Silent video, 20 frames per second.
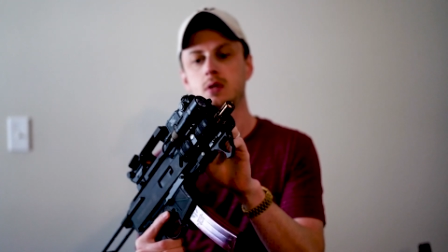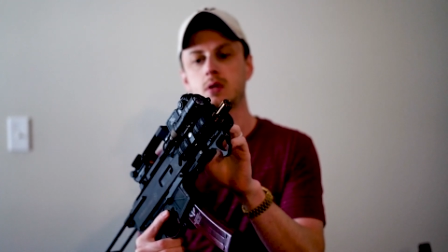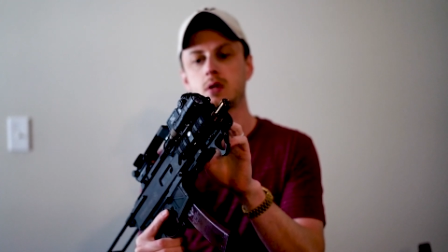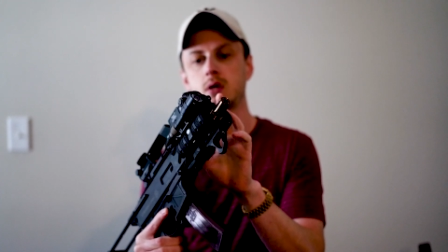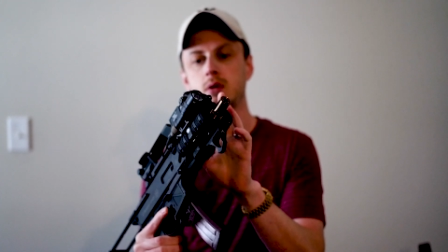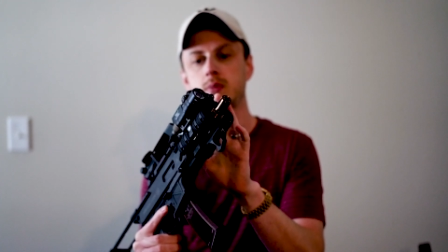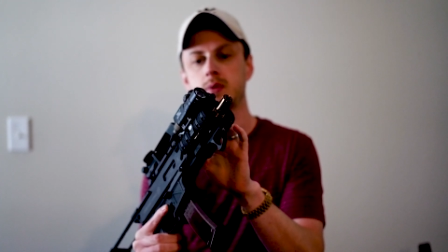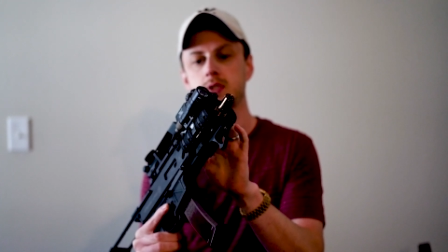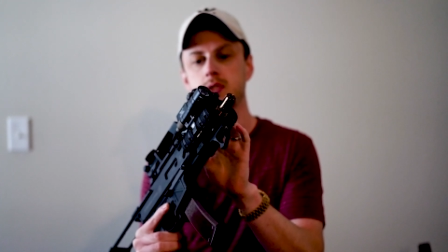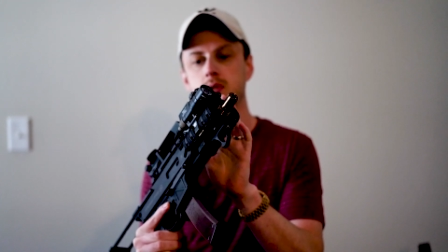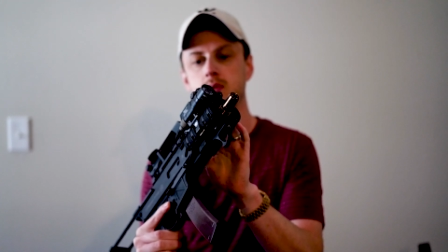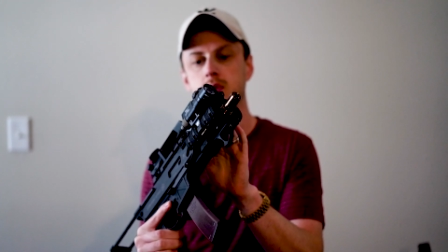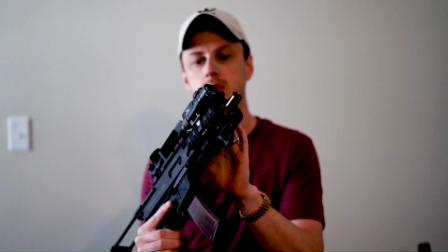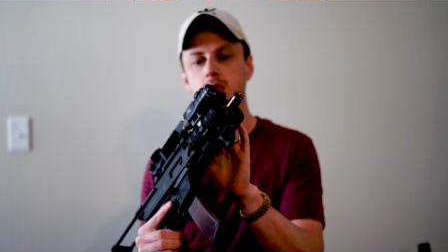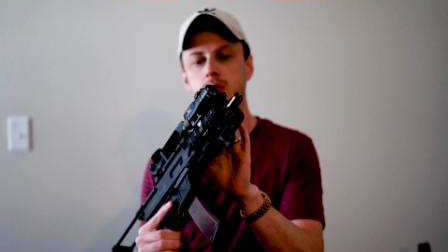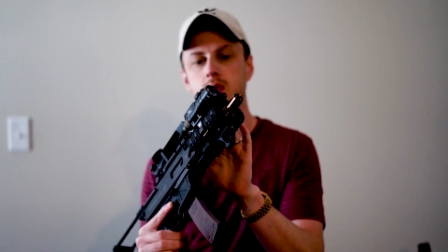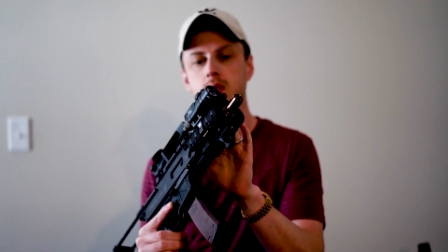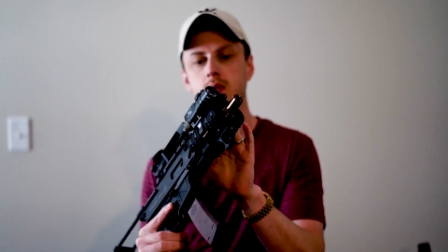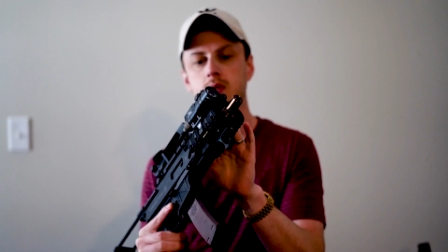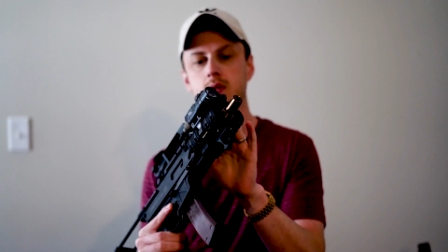It's a
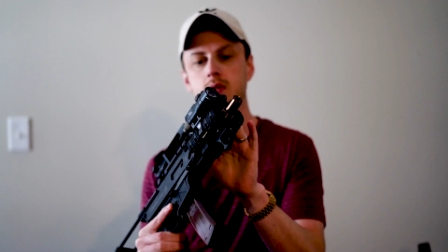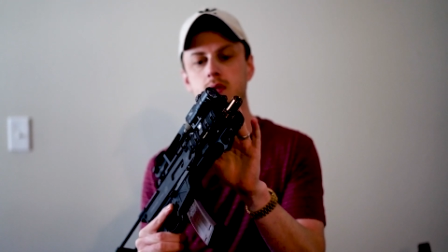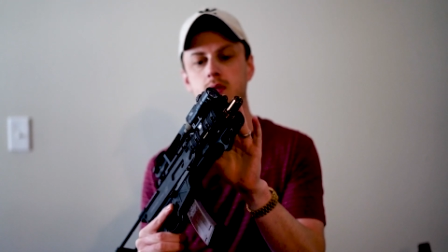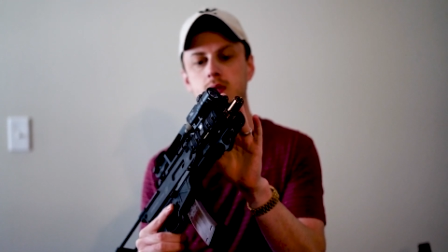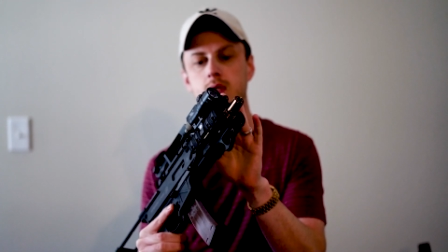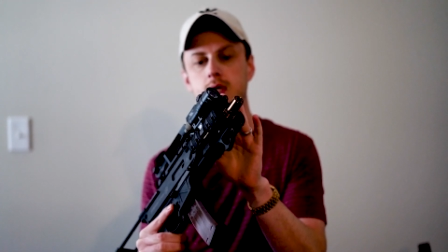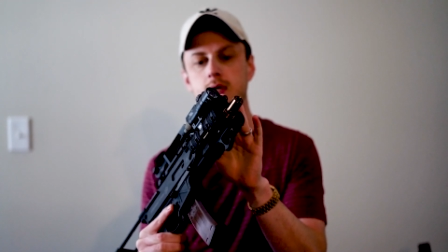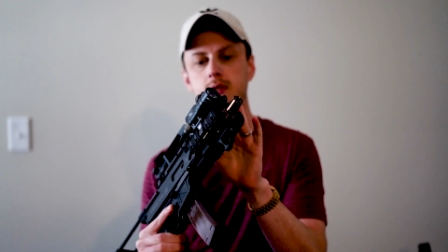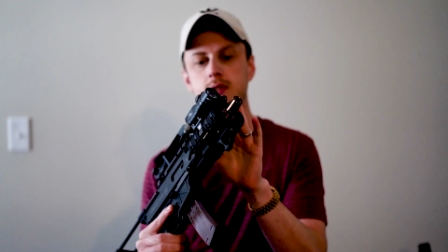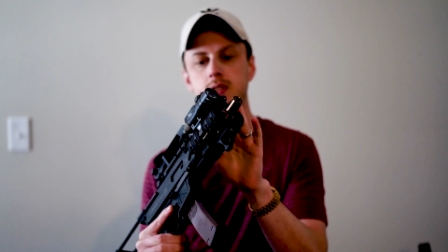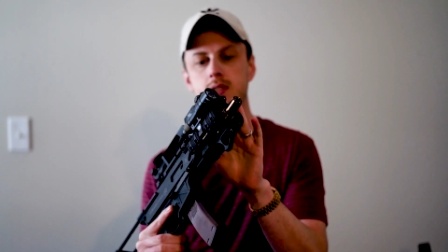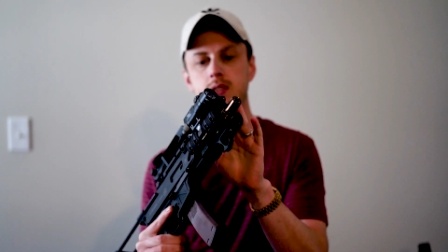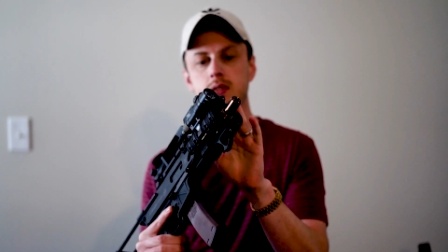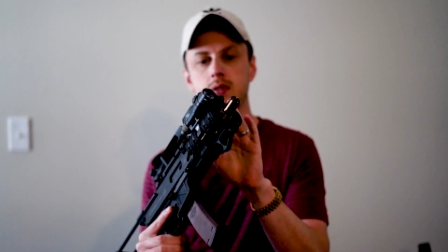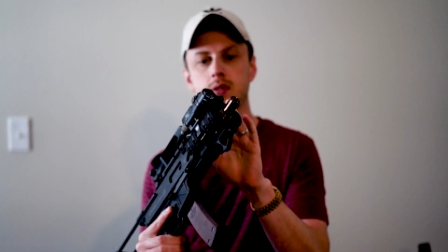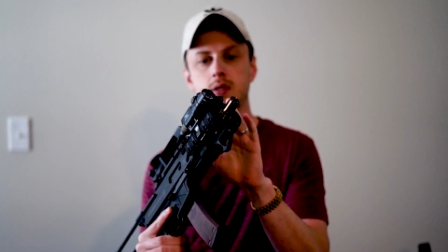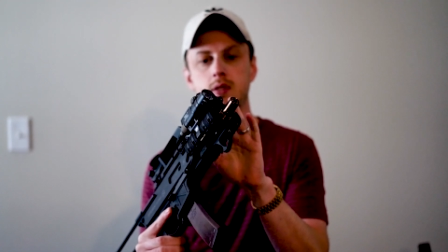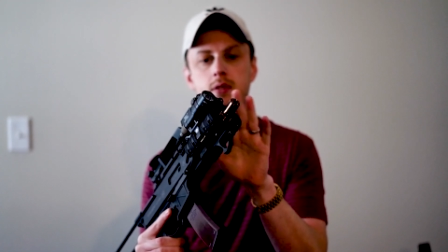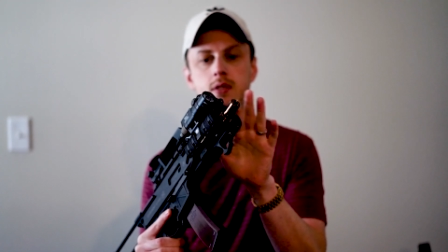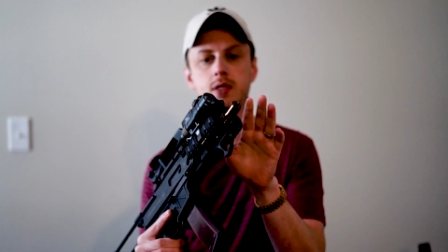really
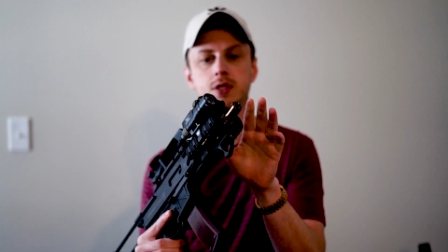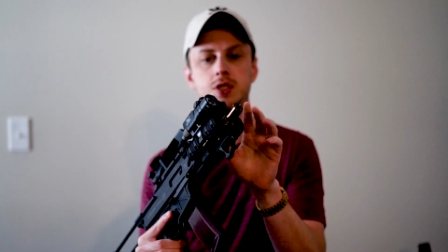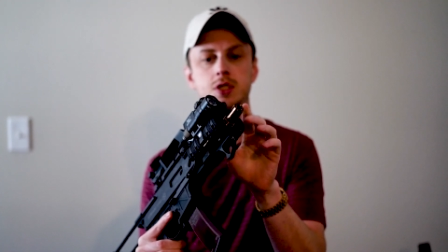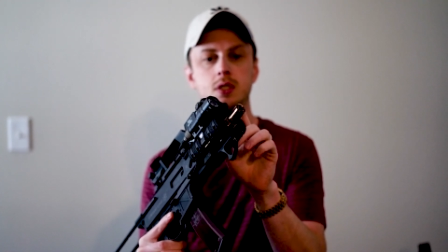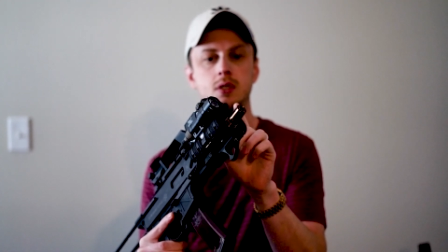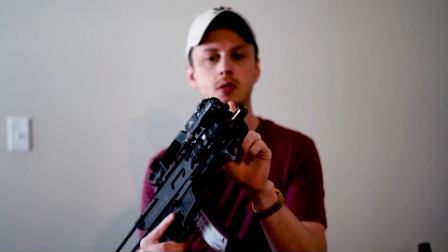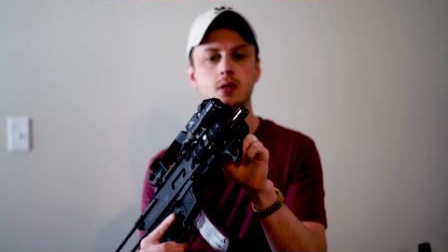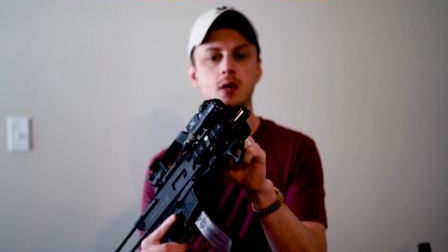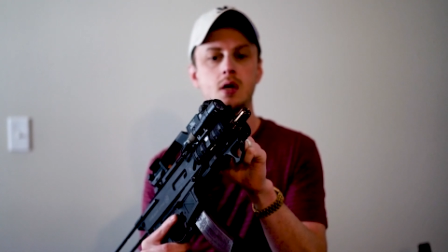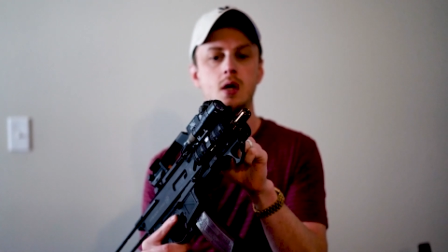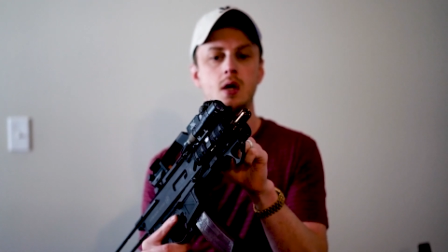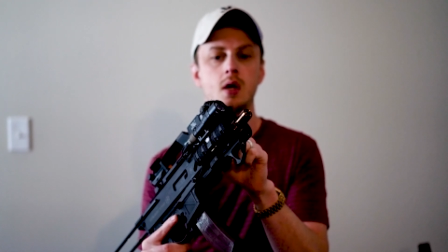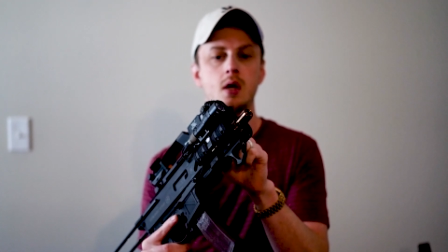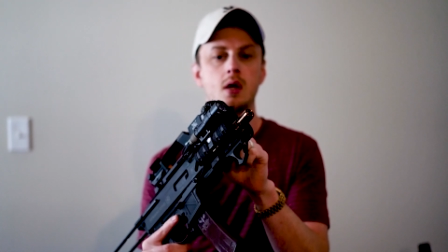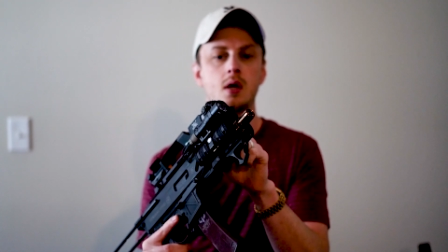nice addition.